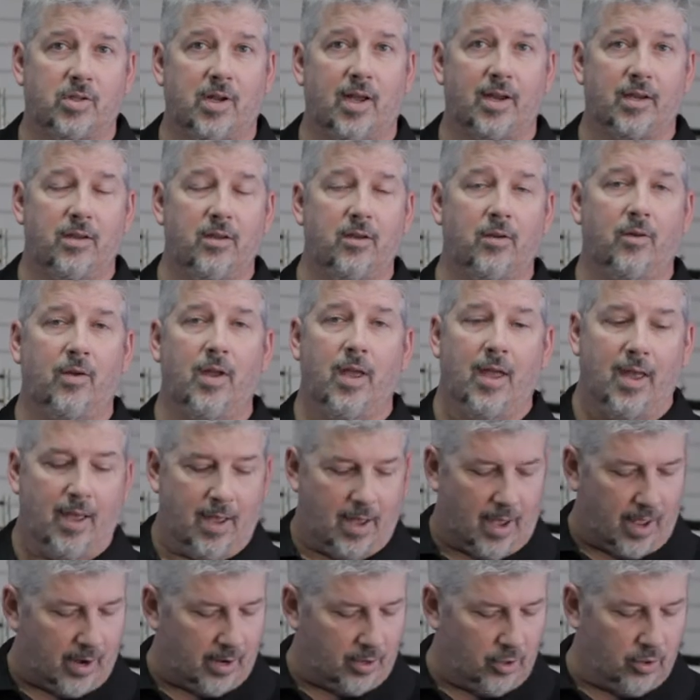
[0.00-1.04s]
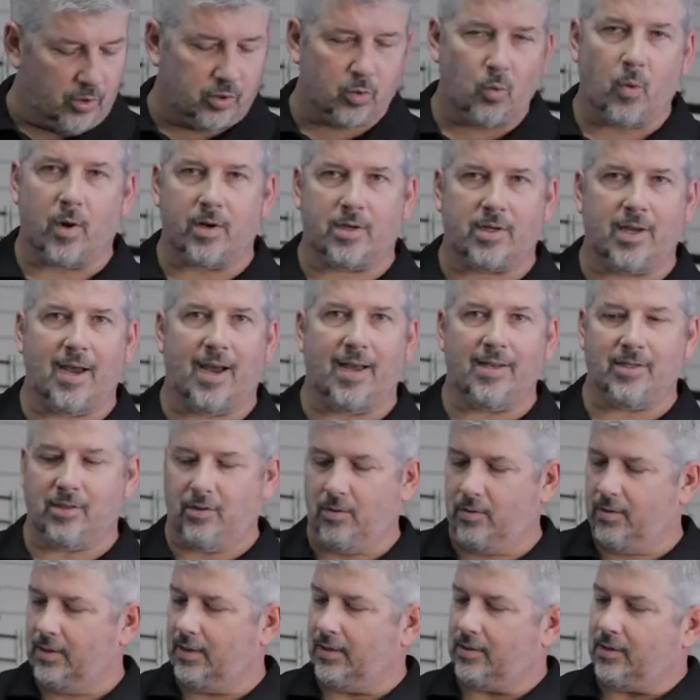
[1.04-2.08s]
just like you, and I used to watch guys
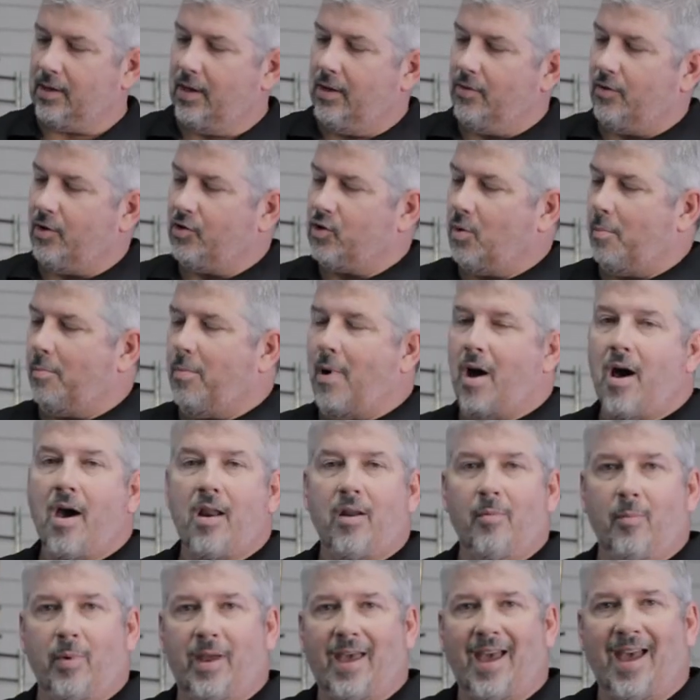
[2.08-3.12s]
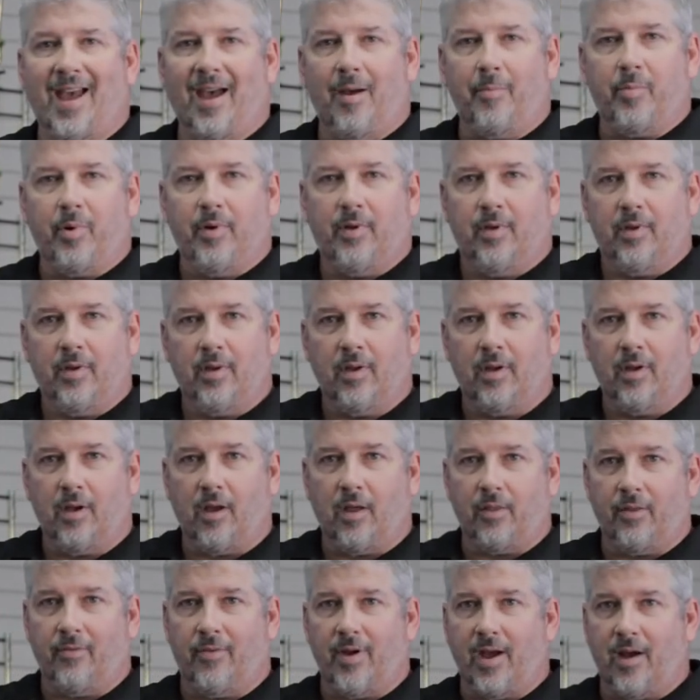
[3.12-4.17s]
do this. There's a bottom cap
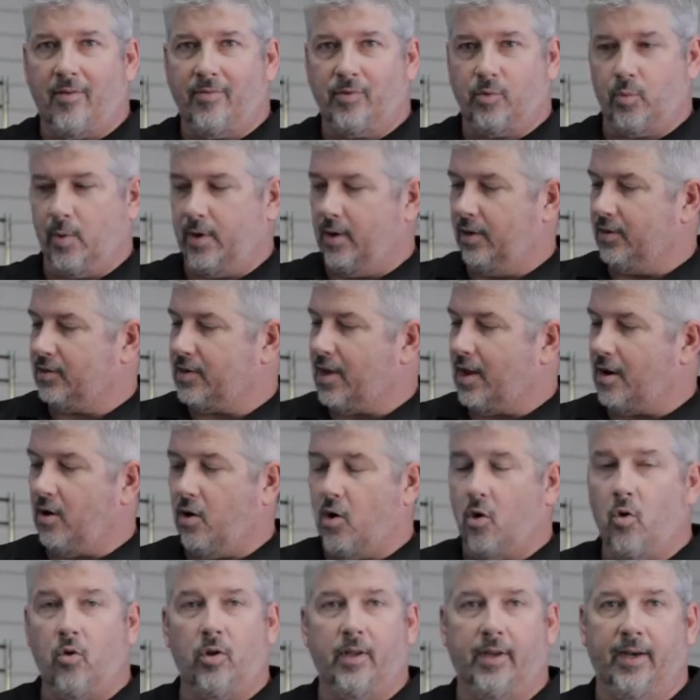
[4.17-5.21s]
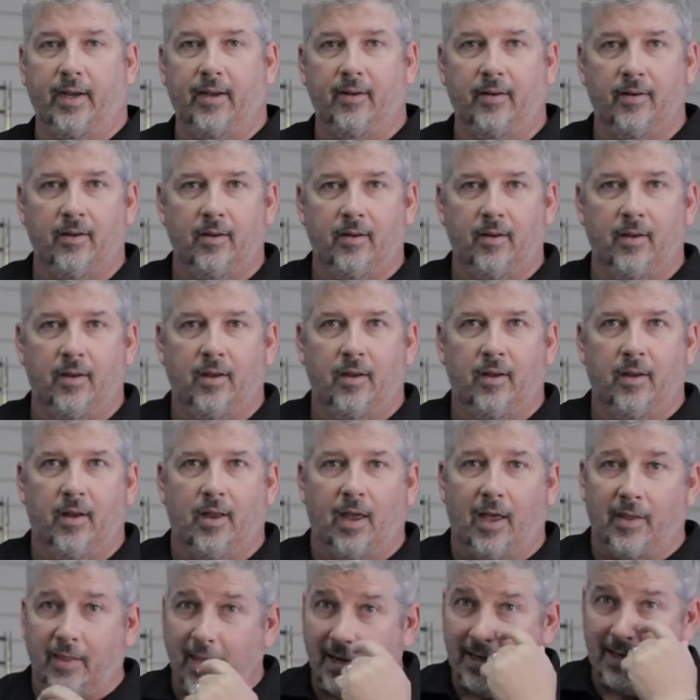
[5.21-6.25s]
on the valve as well. It's got a hole in it,
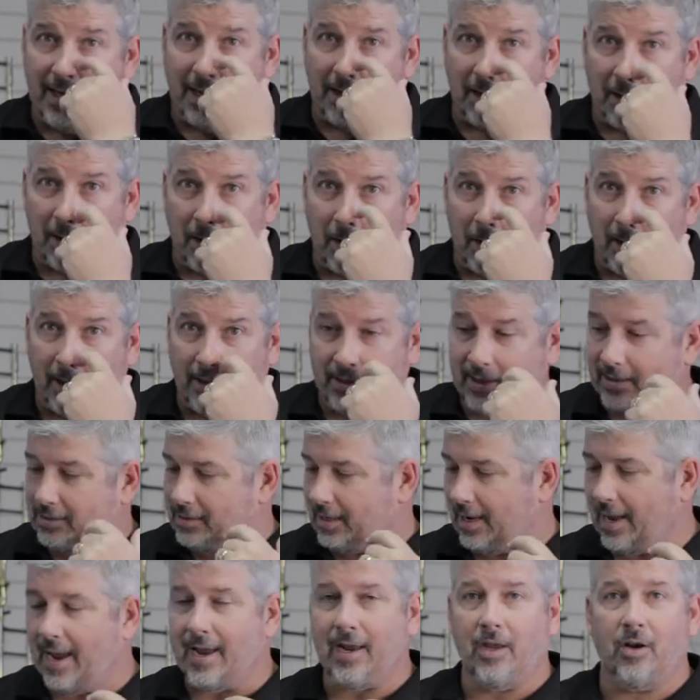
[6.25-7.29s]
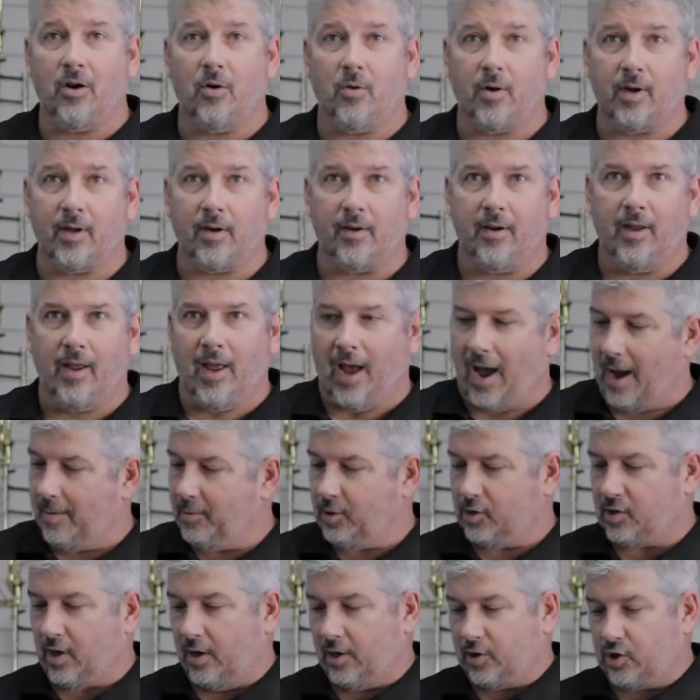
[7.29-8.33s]
and they'd get in a hurry and they'd say, "Hey, you know what?
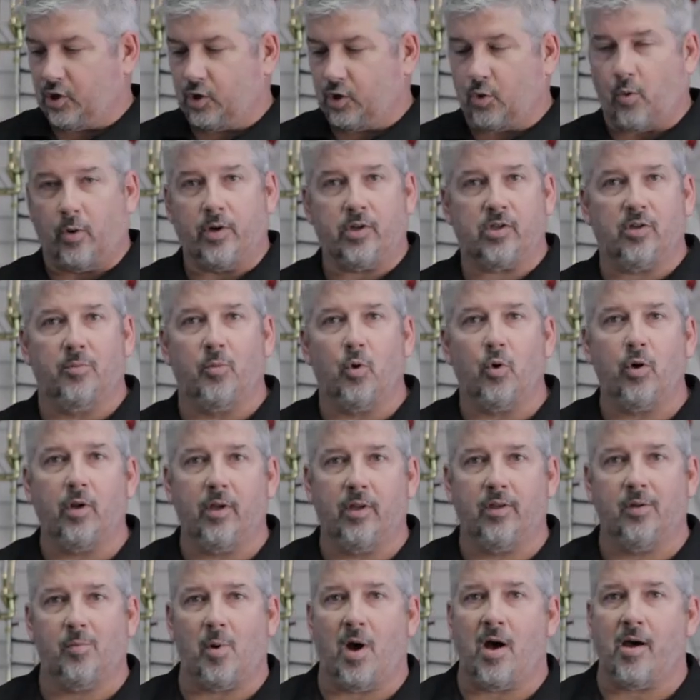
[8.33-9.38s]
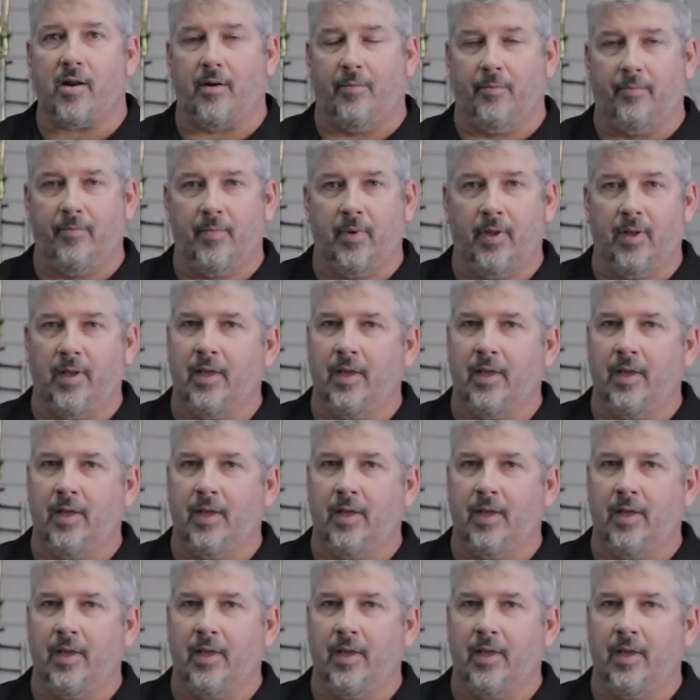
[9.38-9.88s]
I'm just going to squirt some oil in the bottom."